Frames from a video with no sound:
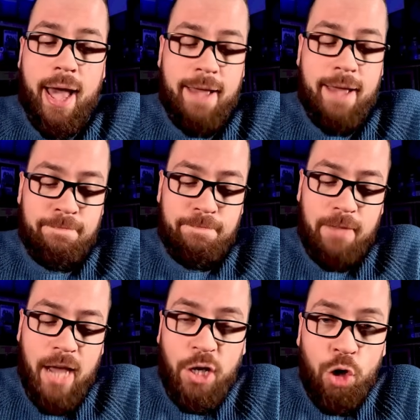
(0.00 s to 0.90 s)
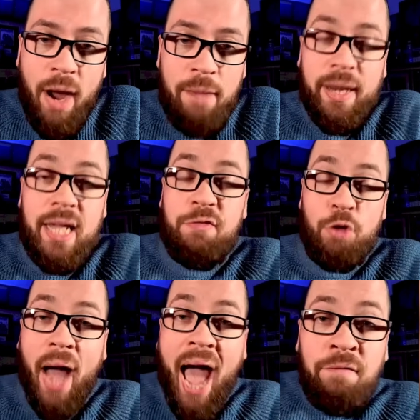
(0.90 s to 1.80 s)
And you might
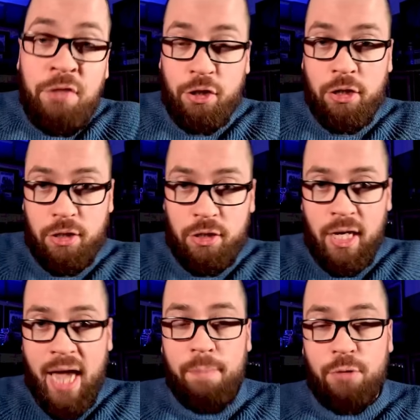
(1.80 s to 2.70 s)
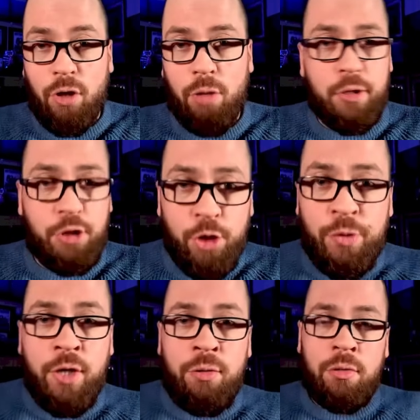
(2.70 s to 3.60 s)
believe you have certainty, Abdul, but
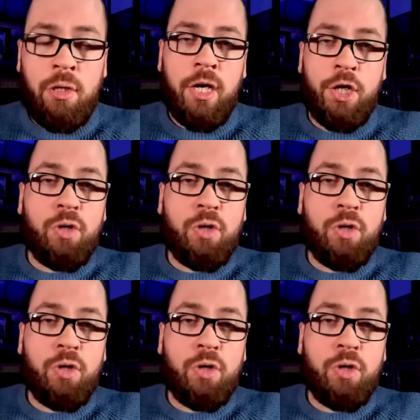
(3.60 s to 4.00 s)
do you?